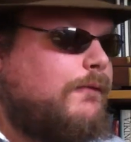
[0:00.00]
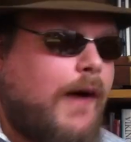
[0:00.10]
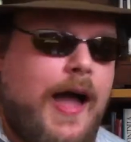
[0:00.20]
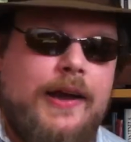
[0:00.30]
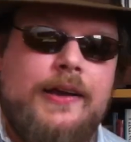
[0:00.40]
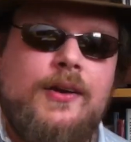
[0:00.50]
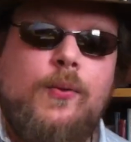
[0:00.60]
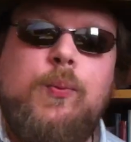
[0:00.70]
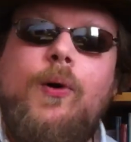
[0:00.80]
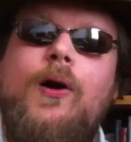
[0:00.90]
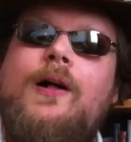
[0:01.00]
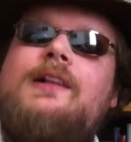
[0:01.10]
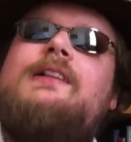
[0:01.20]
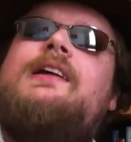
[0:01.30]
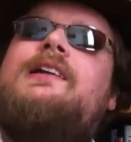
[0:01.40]
Finding a
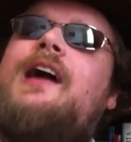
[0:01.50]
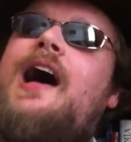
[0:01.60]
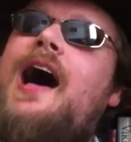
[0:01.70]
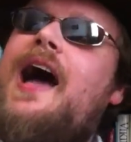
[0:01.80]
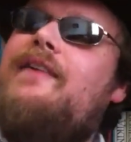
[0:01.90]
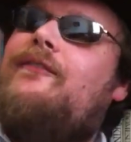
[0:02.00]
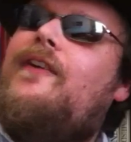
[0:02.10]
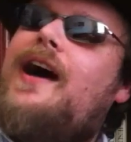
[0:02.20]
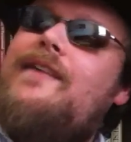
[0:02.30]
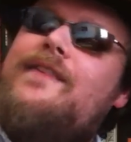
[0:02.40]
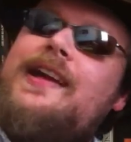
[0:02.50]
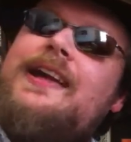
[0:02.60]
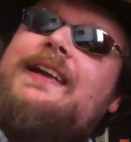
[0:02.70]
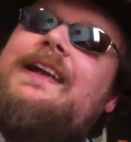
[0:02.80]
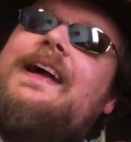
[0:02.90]
wall and
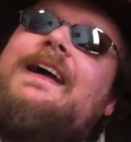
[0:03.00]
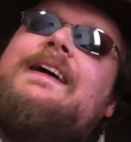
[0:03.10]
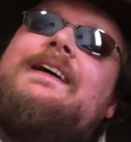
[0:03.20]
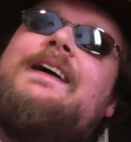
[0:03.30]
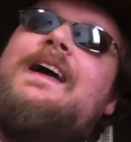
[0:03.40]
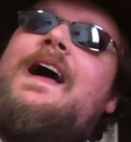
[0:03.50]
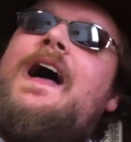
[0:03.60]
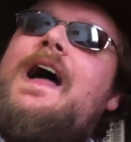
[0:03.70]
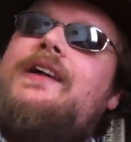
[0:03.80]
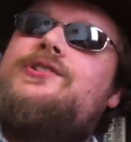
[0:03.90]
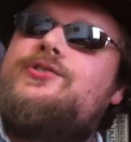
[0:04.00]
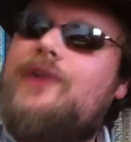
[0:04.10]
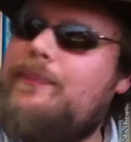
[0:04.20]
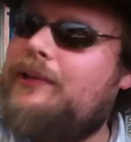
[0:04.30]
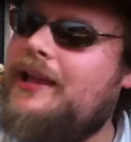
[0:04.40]
high-fiving
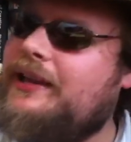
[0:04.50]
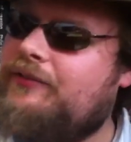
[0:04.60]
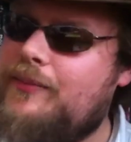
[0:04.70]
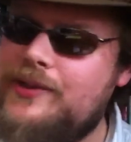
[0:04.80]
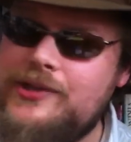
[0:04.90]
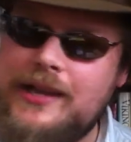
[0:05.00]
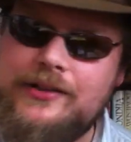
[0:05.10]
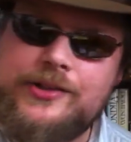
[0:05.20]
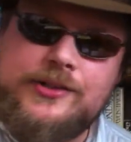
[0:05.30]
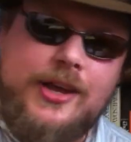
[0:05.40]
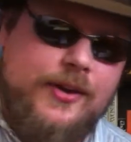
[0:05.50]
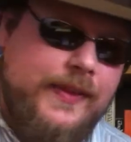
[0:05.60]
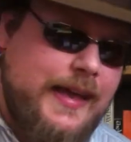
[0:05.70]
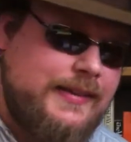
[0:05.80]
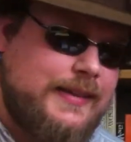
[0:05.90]
Extrapolating from a single stone
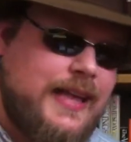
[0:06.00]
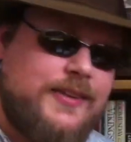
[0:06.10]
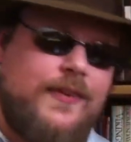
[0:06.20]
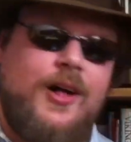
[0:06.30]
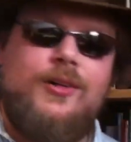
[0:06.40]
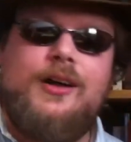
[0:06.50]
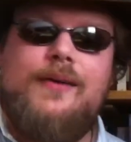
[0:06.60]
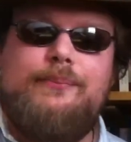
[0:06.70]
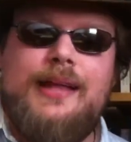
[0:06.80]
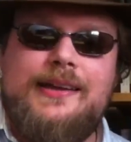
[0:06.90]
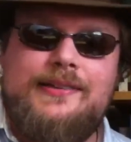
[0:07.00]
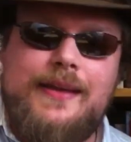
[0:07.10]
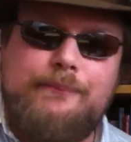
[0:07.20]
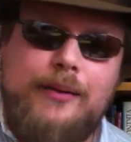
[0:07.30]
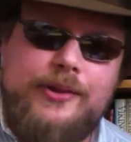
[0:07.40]
the extent of a whole complex and
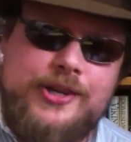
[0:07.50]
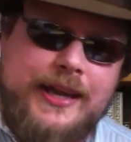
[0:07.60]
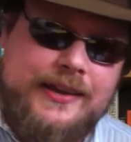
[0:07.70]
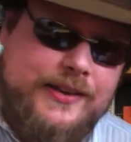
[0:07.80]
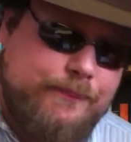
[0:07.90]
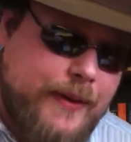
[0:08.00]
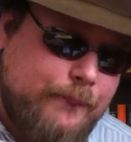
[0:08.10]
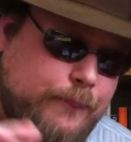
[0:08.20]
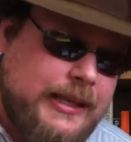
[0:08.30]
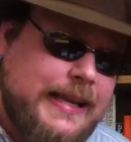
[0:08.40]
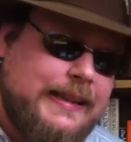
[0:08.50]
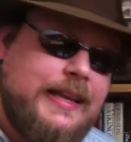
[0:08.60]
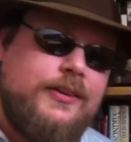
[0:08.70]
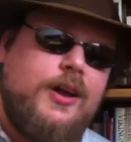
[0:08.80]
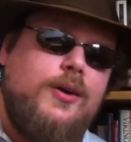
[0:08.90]
then publishing it as a
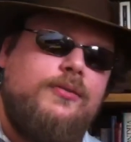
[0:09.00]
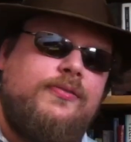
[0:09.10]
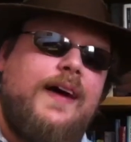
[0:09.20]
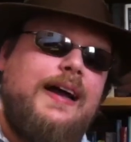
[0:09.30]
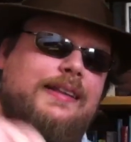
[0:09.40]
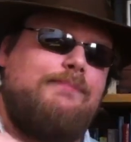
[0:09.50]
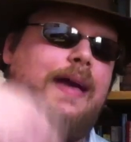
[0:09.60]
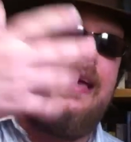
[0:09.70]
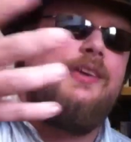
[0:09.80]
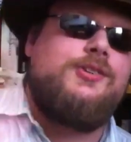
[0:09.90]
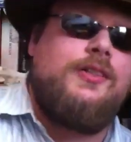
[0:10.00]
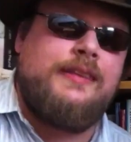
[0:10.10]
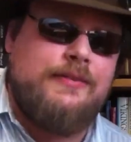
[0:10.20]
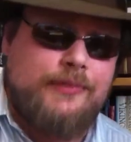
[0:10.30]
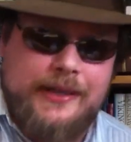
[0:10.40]
completely known fact and making sure
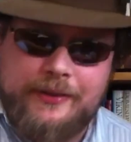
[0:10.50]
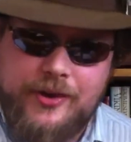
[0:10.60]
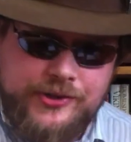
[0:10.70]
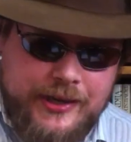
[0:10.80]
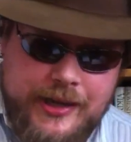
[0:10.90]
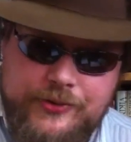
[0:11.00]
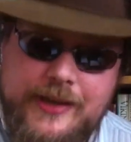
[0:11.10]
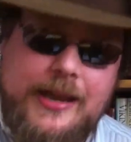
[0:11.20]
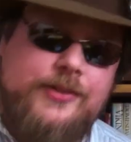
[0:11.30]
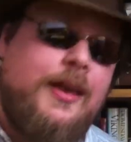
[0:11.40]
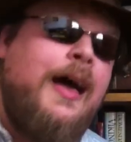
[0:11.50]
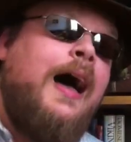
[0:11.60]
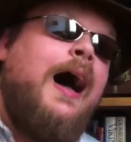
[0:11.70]
that everyone across the country knows